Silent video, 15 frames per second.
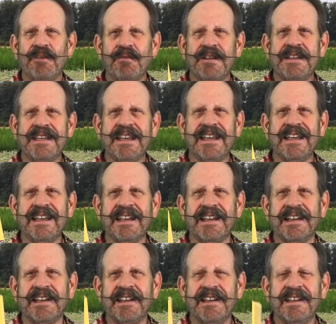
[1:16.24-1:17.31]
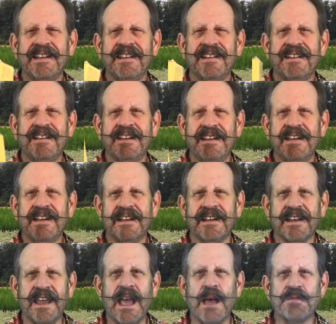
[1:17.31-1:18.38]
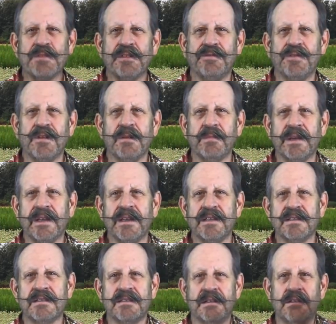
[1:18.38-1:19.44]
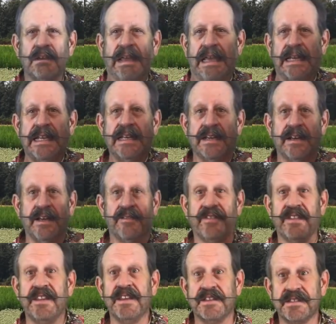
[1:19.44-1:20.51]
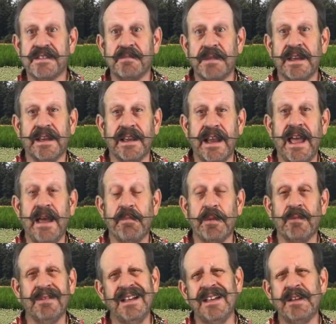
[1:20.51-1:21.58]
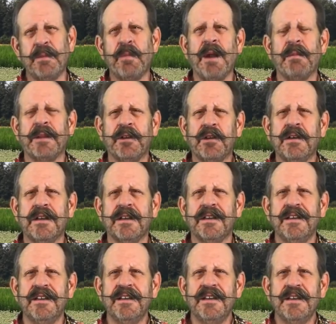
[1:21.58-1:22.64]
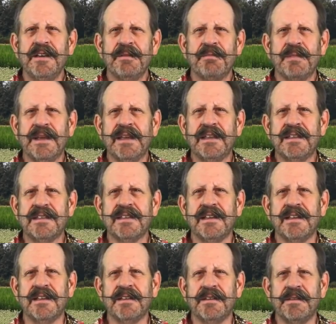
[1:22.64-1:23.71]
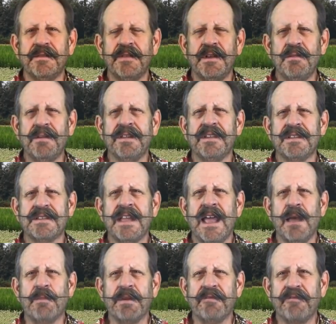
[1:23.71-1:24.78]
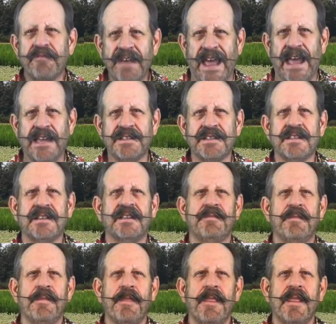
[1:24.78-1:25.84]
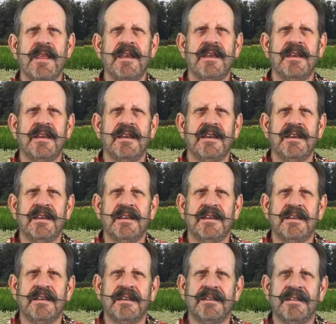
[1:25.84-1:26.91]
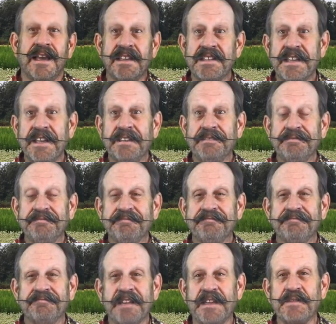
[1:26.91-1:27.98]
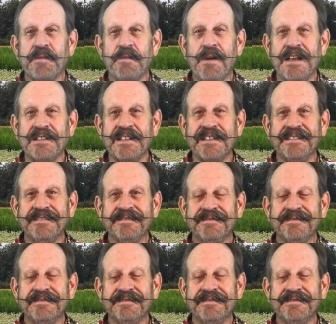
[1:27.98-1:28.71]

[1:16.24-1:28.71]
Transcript: we take it in a in a capsule form because you can't eat enough of this to make it happen. Well, you probably could, but uh, you want this to happen fast. That's it. Thanks for watching.